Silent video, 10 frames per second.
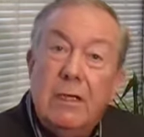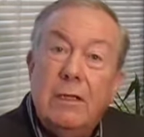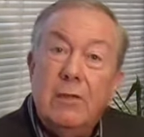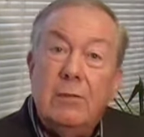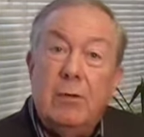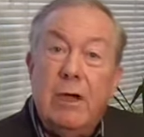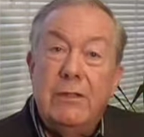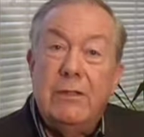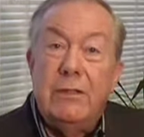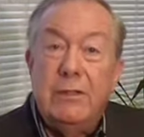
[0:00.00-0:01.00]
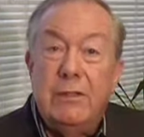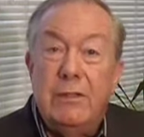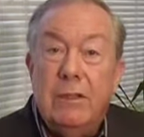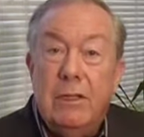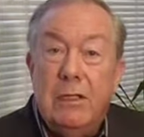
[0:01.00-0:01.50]
those processes
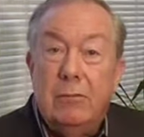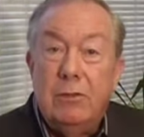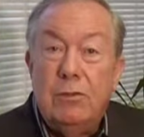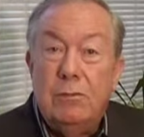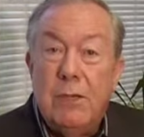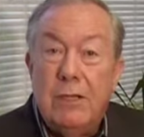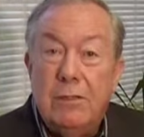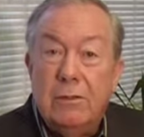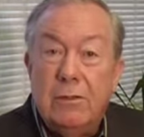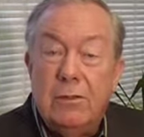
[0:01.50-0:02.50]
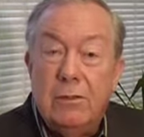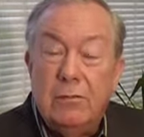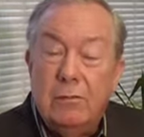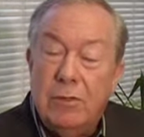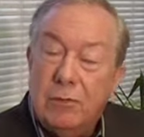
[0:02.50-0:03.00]
which
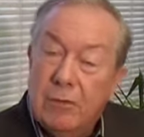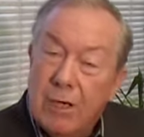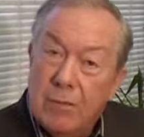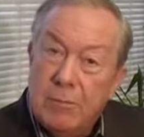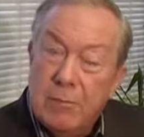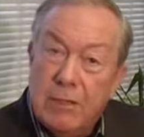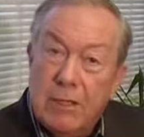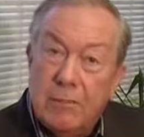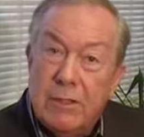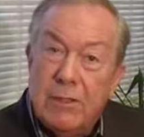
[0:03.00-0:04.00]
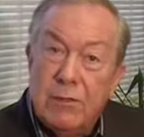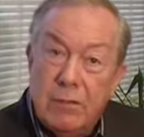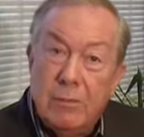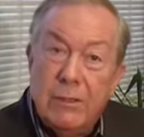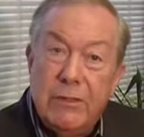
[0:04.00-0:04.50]
will help you become
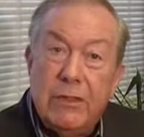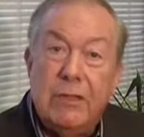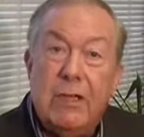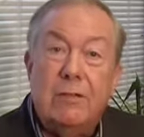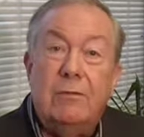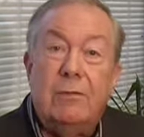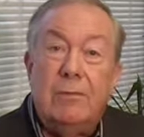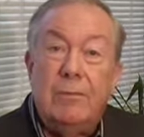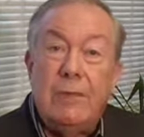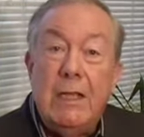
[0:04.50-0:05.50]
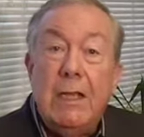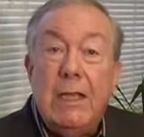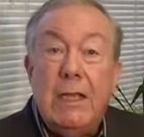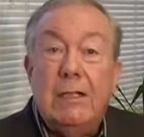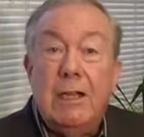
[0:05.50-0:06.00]
extremely successful
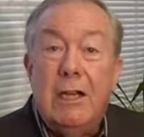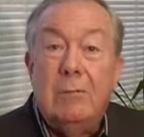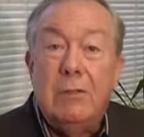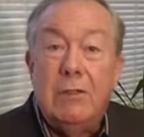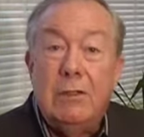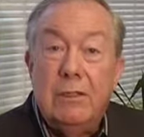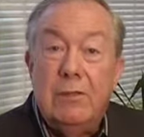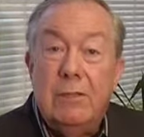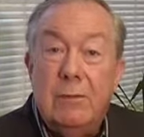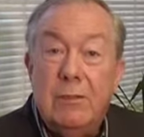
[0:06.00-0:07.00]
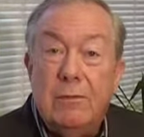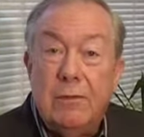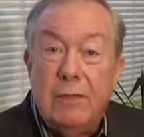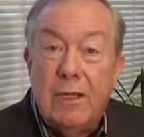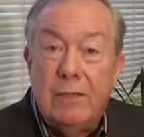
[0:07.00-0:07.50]
and accomplish the dreams of
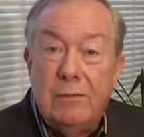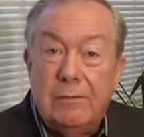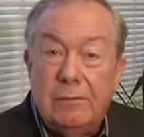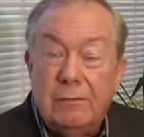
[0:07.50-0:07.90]
your life.